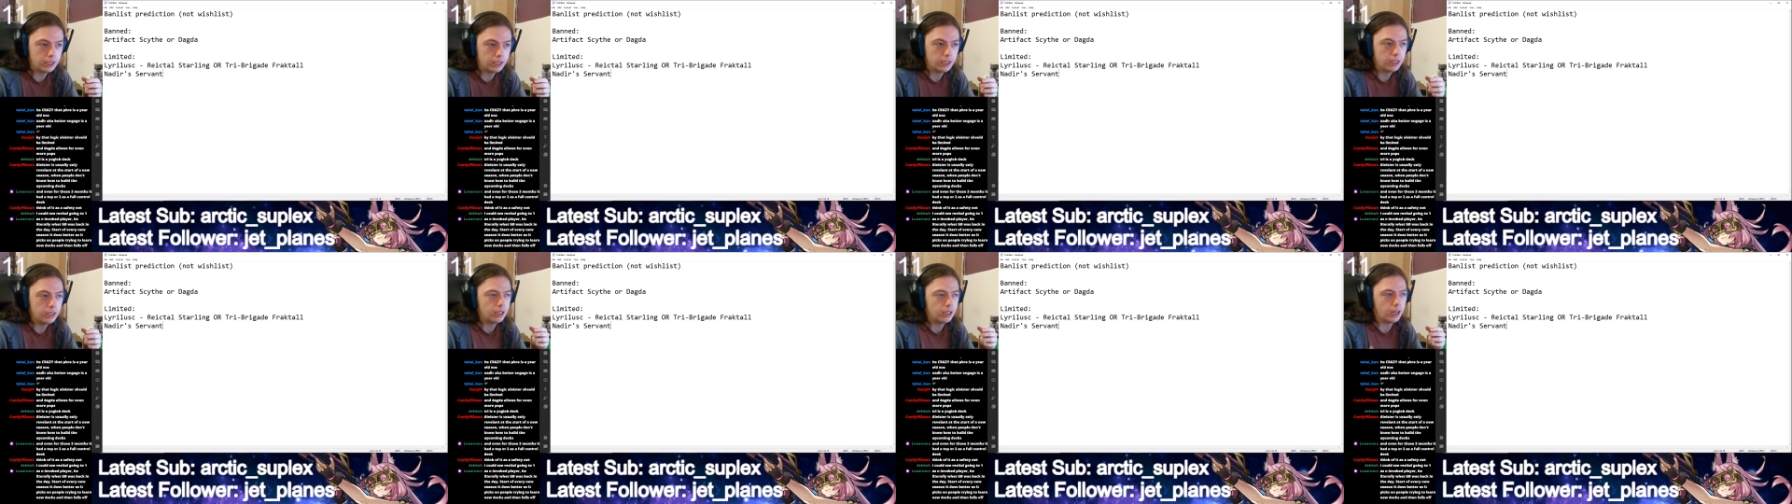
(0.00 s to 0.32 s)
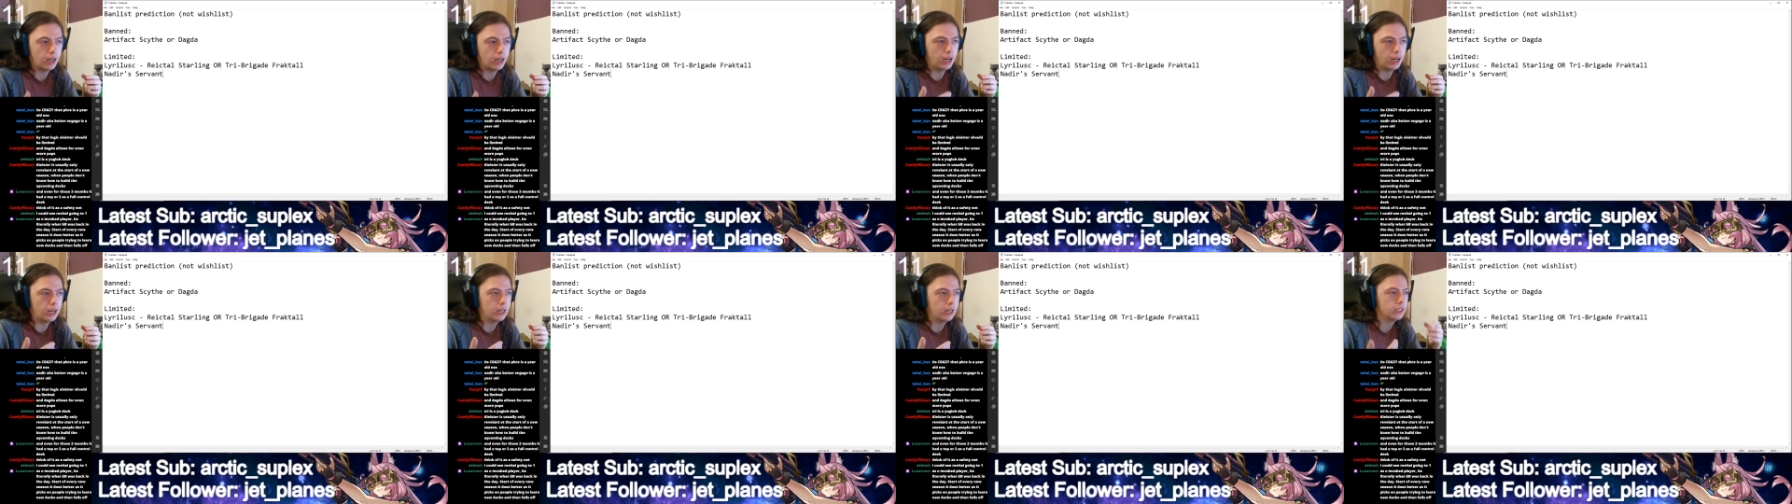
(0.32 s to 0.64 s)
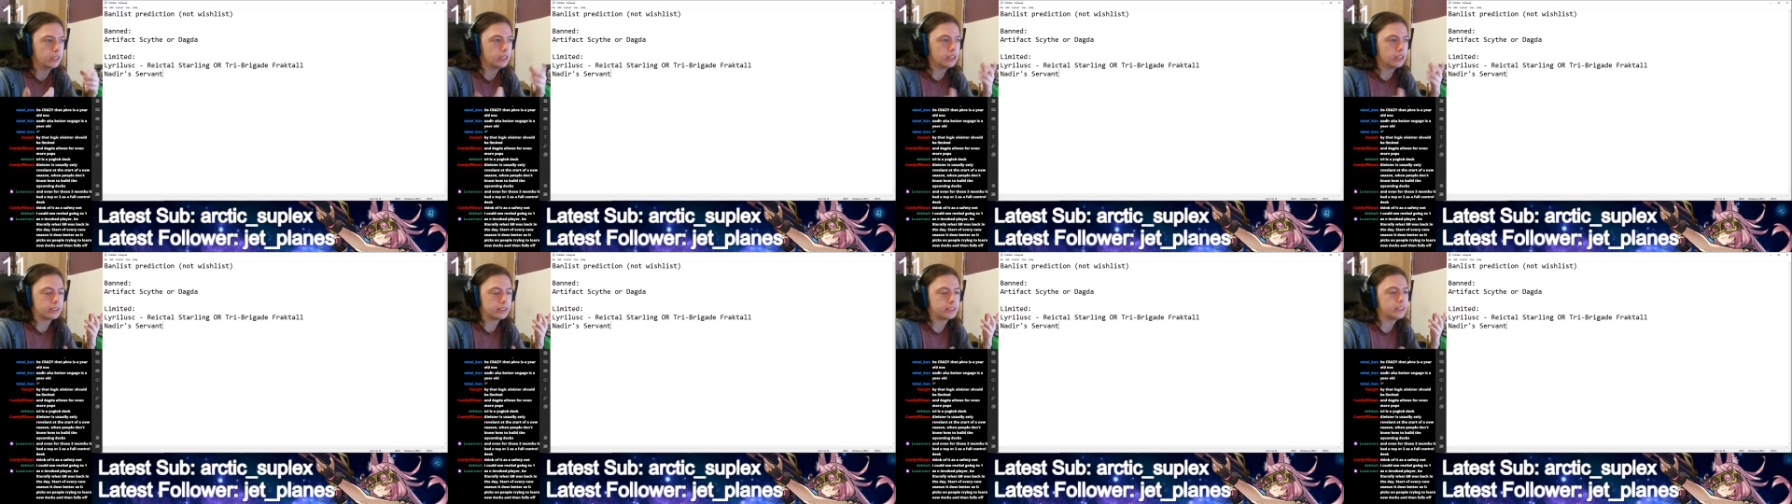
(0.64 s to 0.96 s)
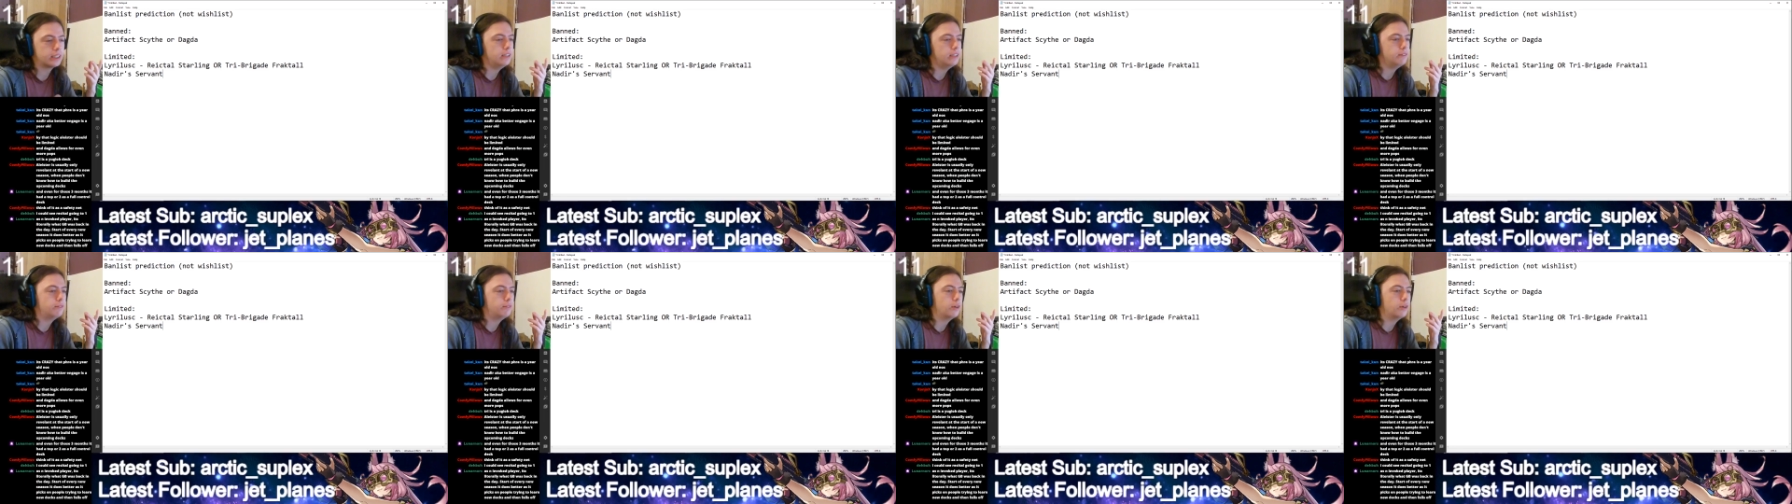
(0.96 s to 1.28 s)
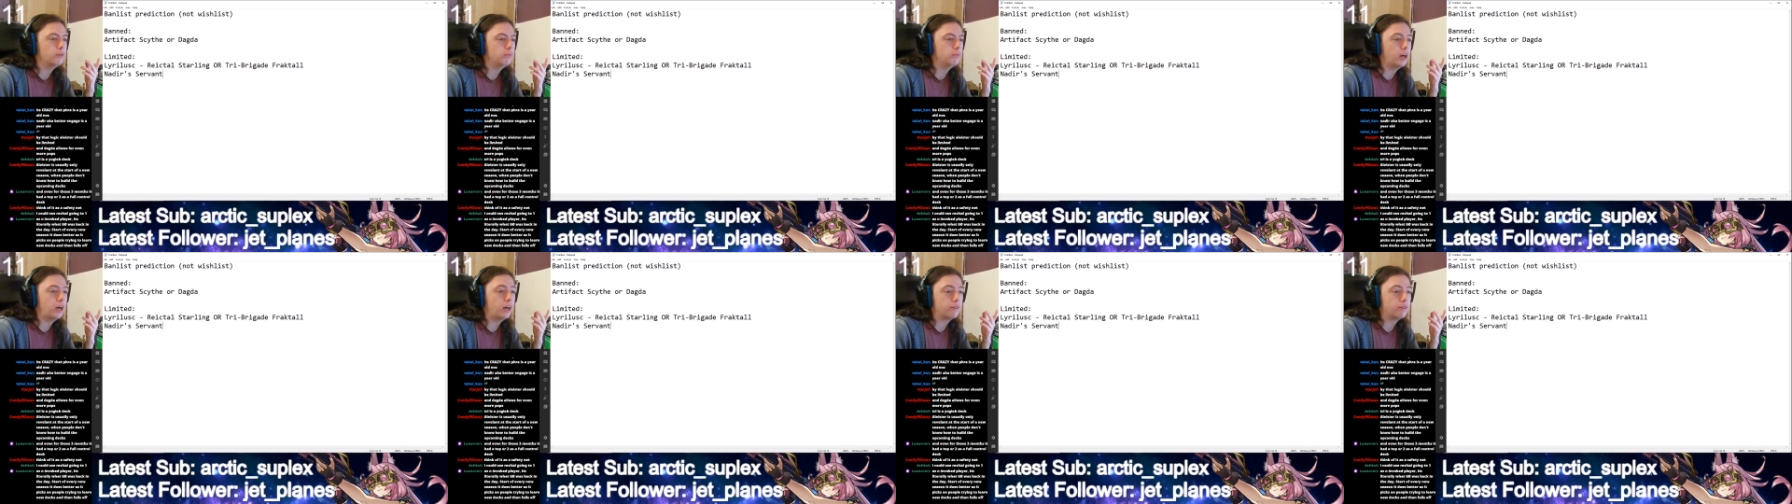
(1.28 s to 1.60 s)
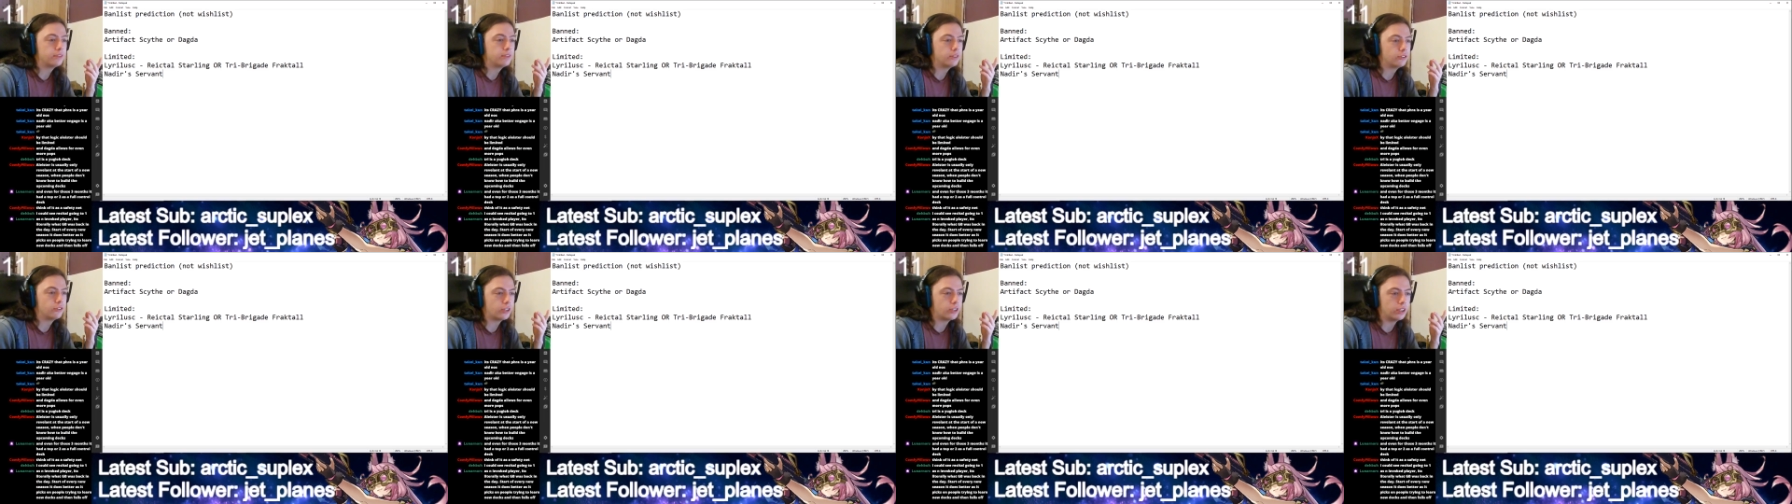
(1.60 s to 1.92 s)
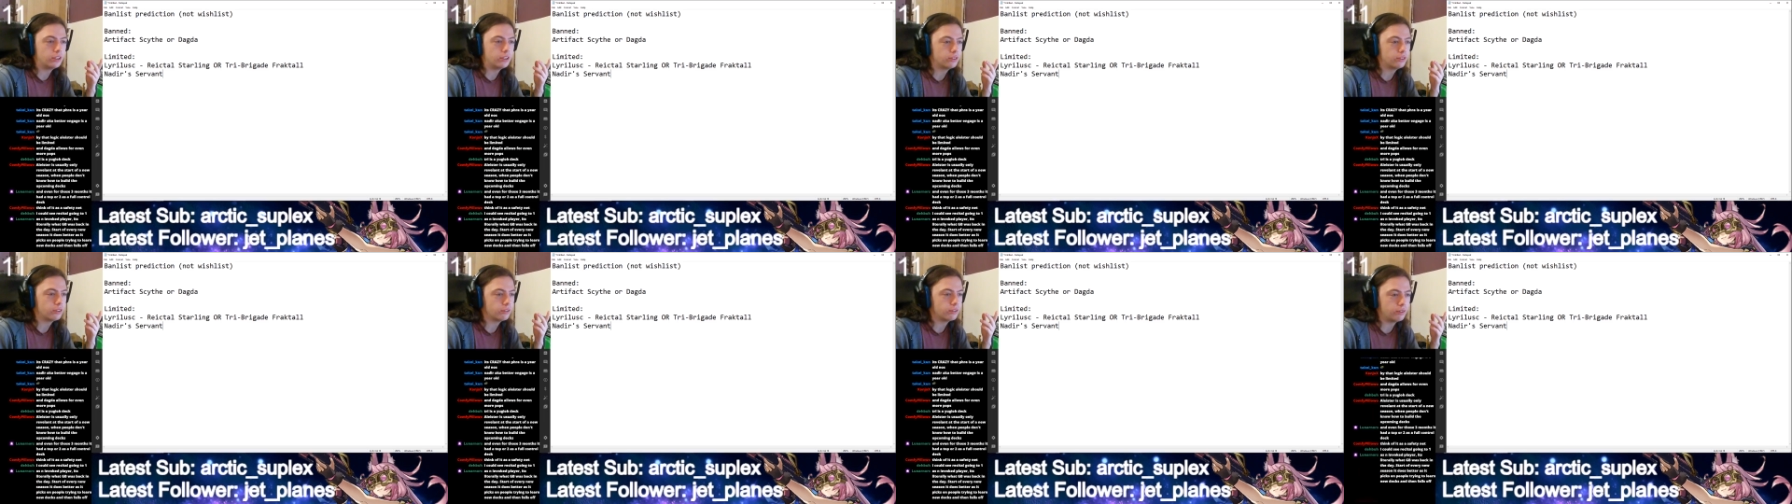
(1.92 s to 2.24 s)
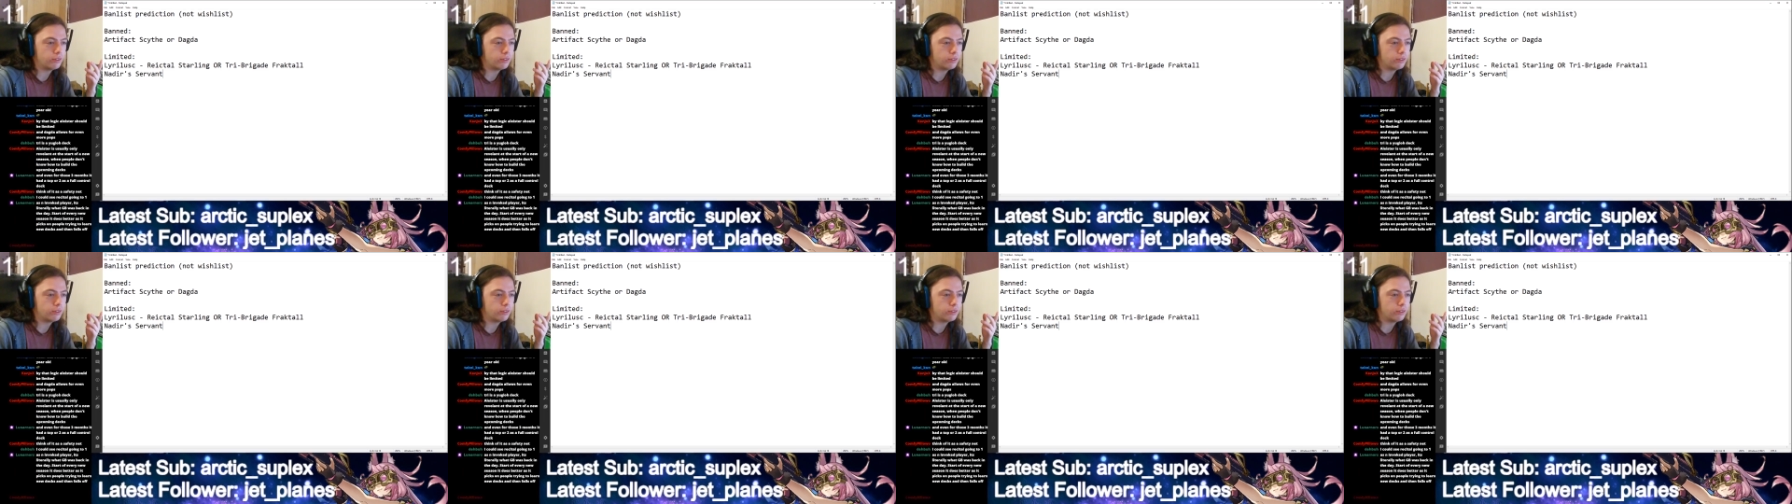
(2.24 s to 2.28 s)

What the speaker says: let's say from after Shadows of